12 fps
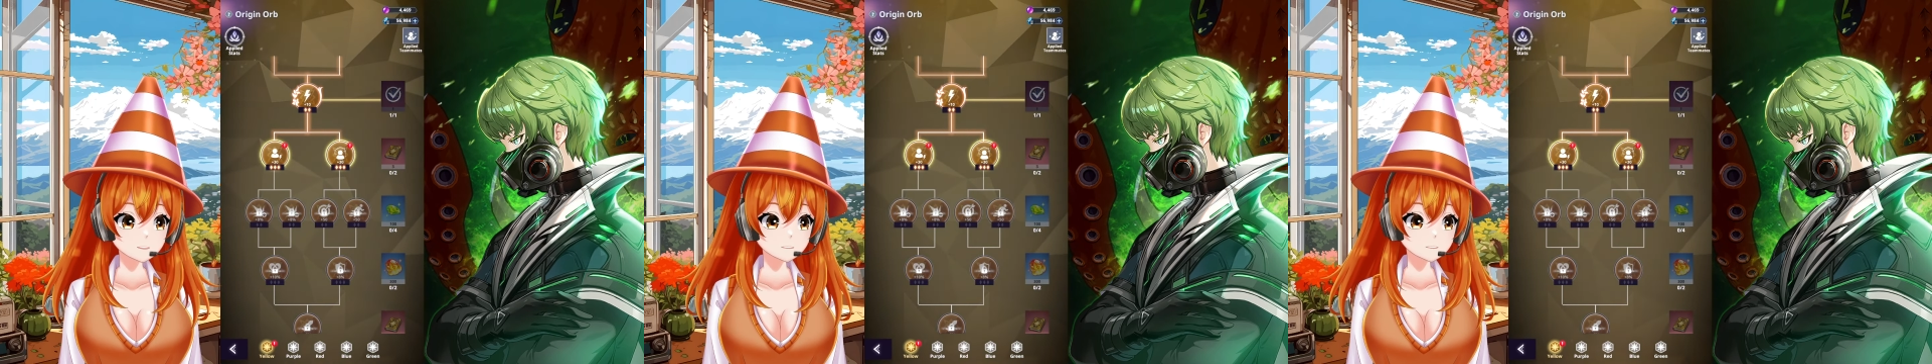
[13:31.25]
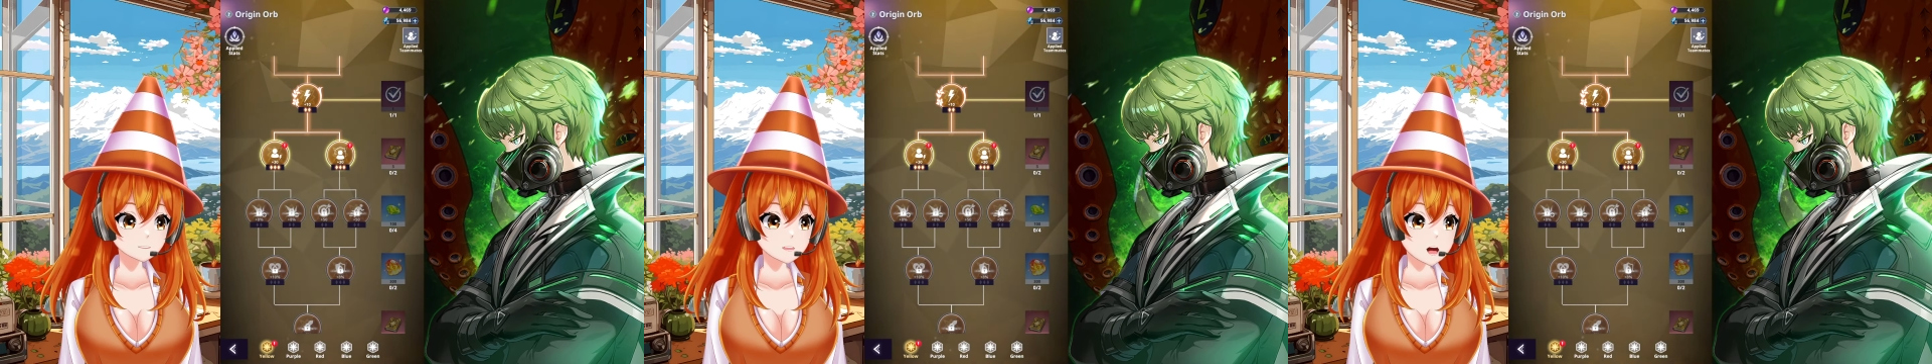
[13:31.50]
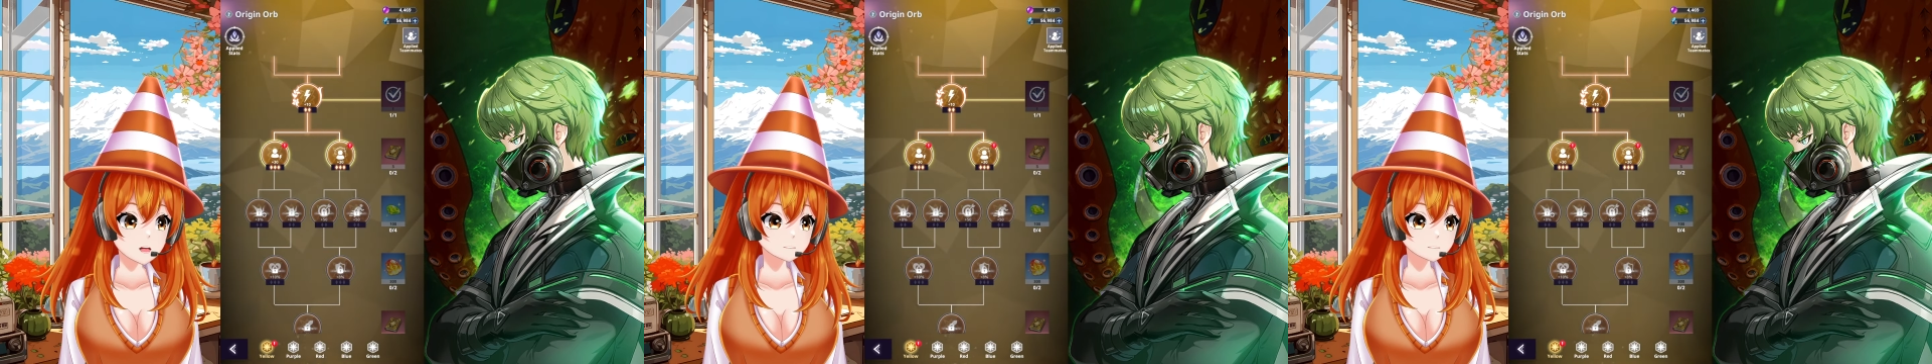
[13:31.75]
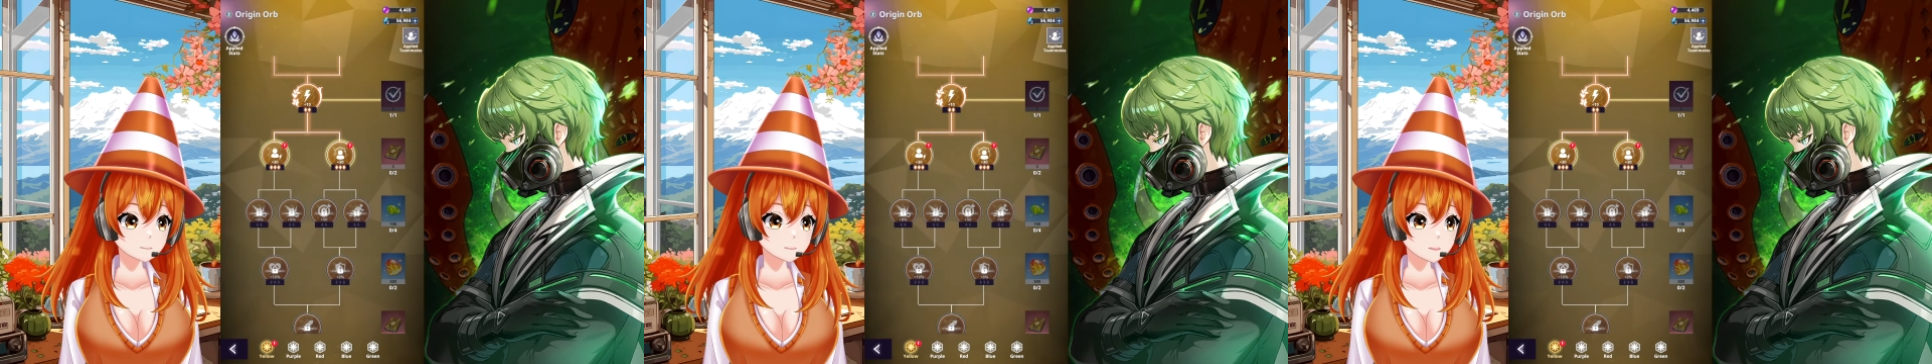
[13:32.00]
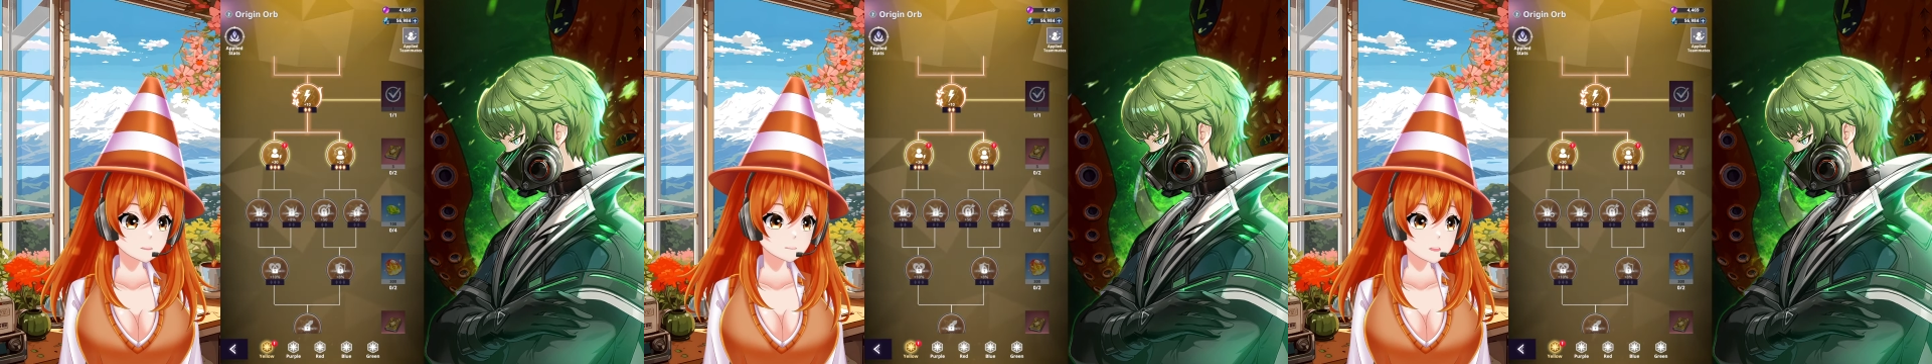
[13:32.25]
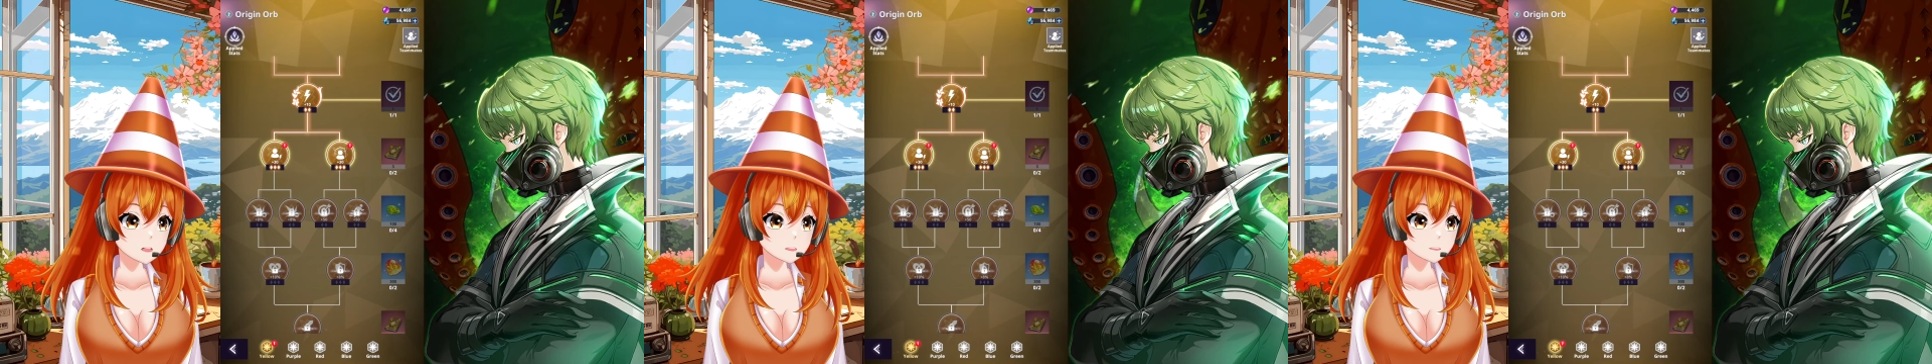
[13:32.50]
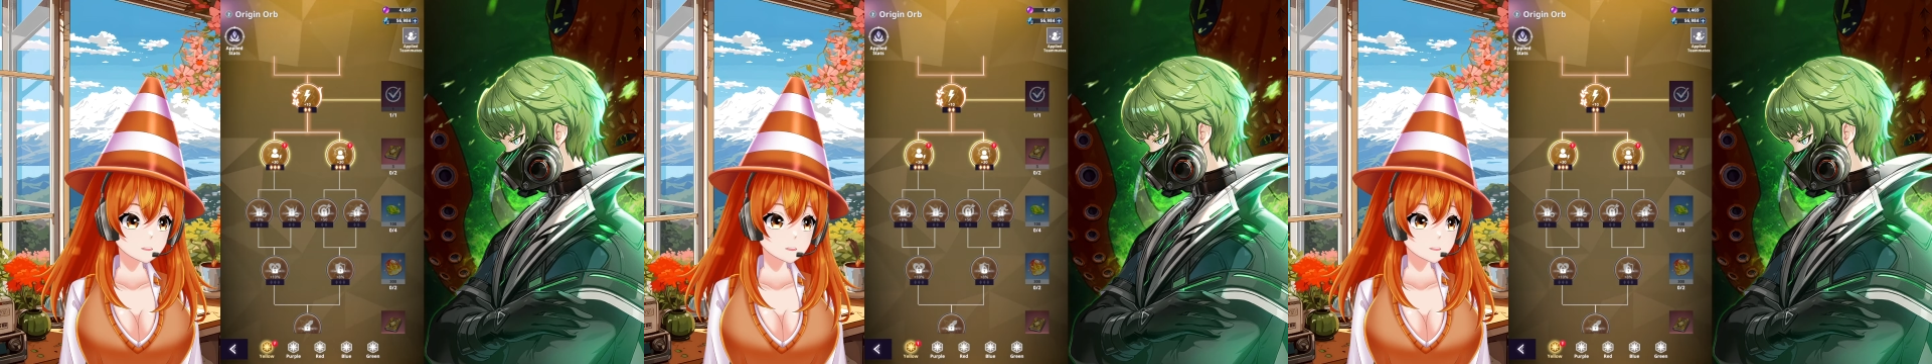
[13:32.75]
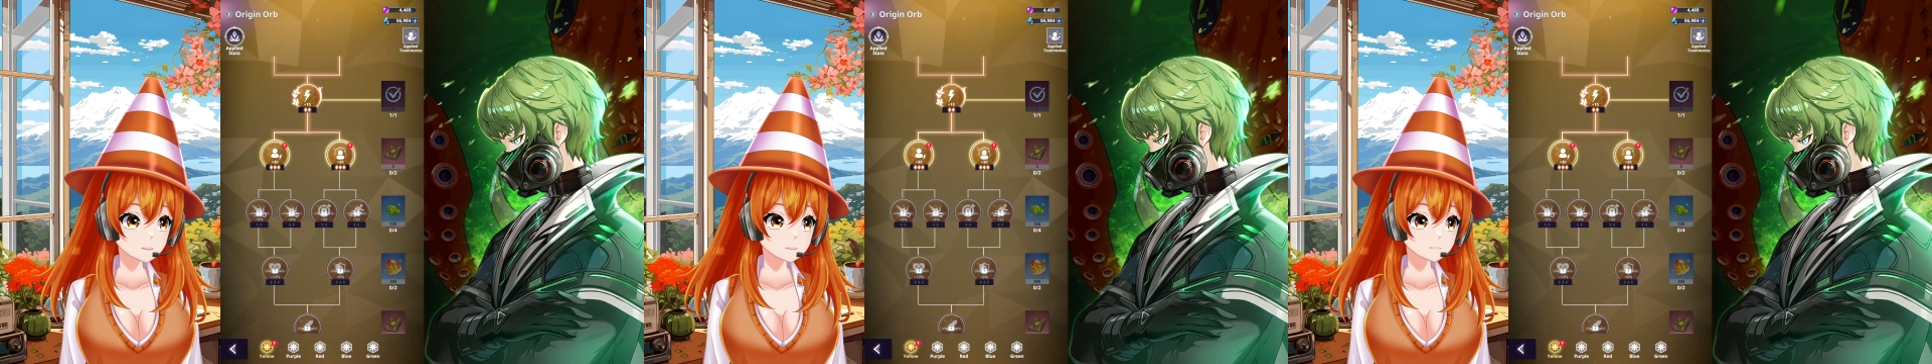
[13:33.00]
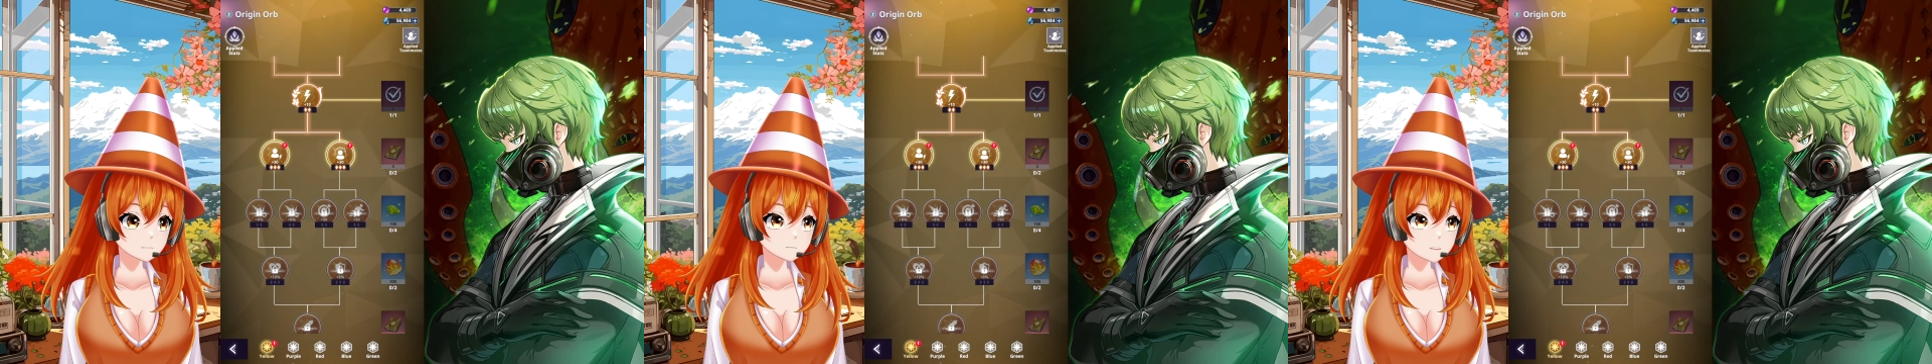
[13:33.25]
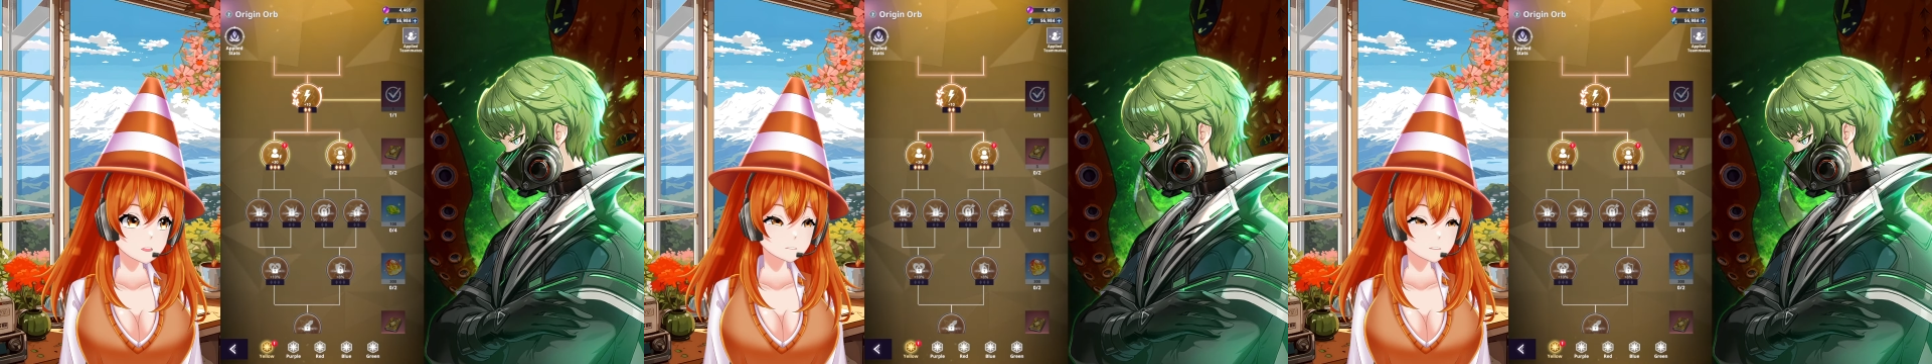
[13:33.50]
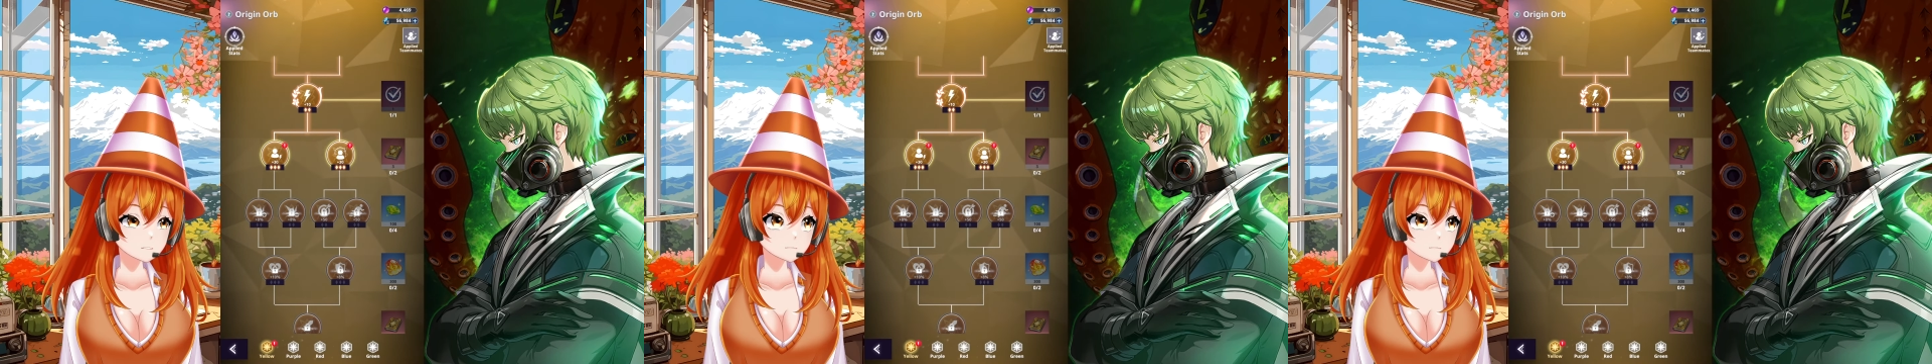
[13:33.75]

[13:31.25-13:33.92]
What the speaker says: Yellow could already go even